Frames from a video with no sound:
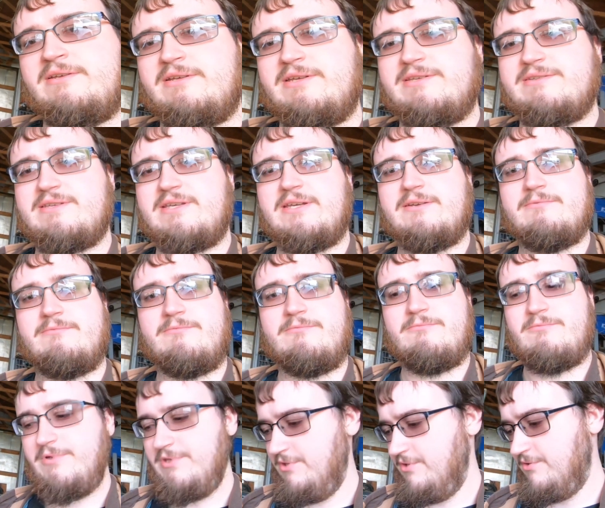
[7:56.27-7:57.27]
is like
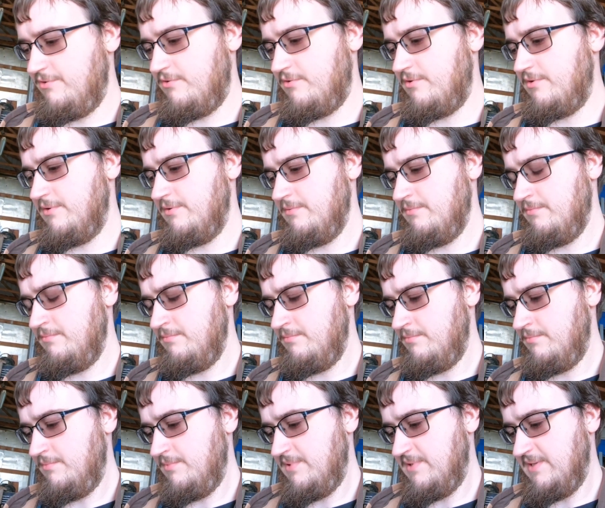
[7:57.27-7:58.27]
when you're,
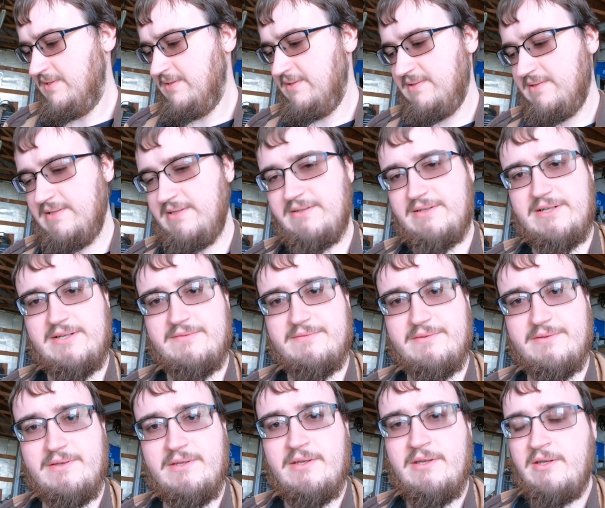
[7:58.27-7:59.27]
set these down
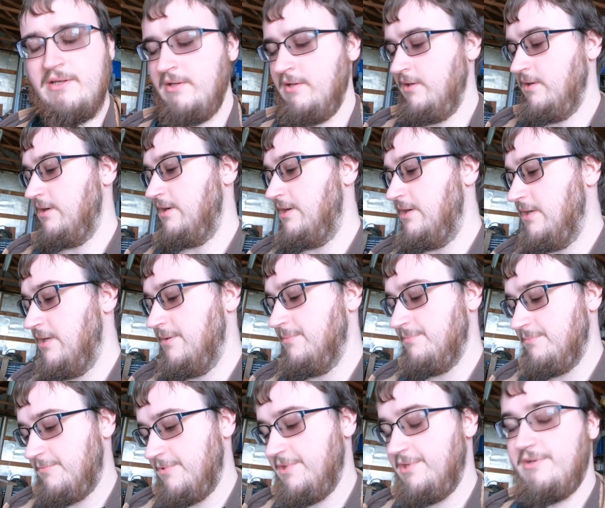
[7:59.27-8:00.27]
carefully.
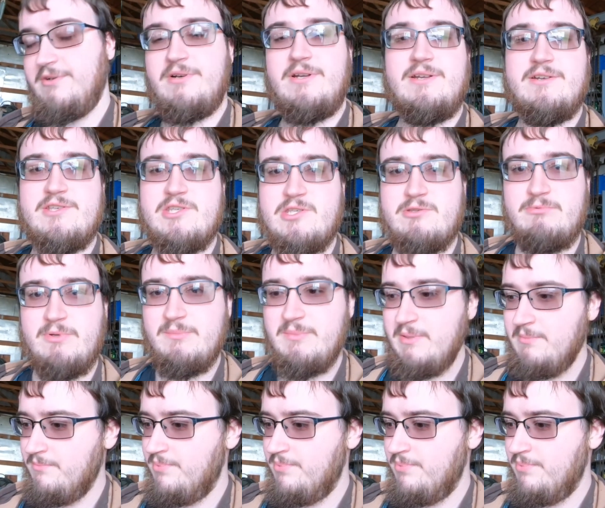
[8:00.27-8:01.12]
When you're in a swimming